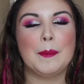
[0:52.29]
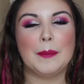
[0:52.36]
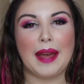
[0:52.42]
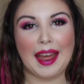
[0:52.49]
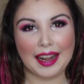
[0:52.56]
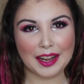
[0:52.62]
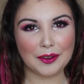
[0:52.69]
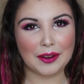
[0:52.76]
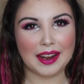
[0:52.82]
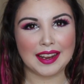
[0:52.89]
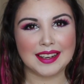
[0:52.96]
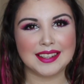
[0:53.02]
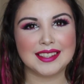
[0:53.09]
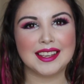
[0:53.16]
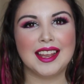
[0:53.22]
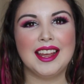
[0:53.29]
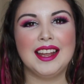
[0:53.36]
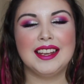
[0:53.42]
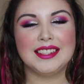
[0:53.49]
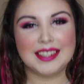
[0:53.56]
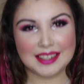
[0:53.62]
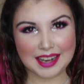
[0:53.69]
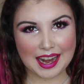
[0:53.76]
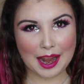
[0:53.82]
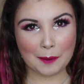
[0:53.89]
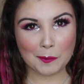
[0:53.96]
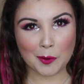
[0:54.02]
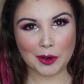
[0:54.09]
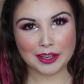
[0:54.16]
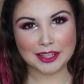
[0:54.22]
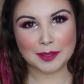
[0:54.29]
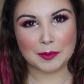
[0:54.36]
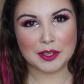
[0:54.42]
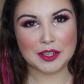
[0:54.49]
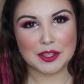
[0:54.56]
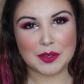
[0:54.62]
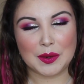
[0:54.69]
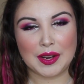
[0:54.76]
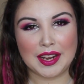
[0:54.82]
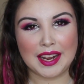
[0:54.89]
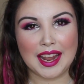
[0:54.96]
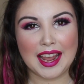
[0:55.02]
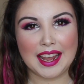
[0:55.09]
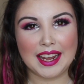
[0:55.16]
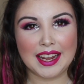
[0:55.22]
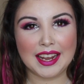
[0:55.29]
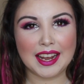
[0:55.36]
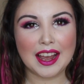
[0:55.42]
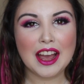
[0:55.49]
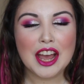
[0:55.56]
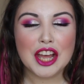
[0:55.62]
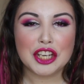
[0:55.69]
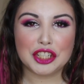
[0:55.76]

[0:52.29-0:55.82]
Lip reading: But anyways, today I'm going to be doing a